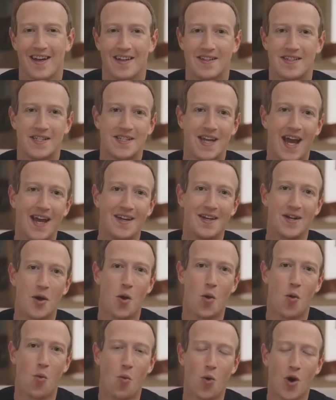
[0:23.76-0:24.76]
Today,
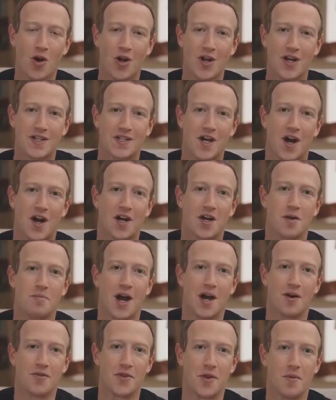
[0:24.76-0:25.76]
we're going to talk
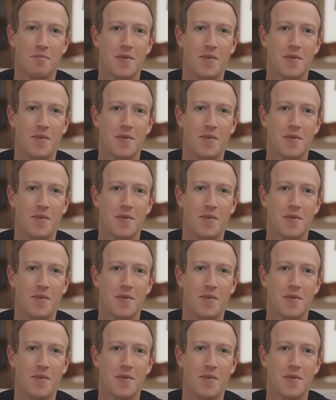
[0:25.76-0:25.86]
about the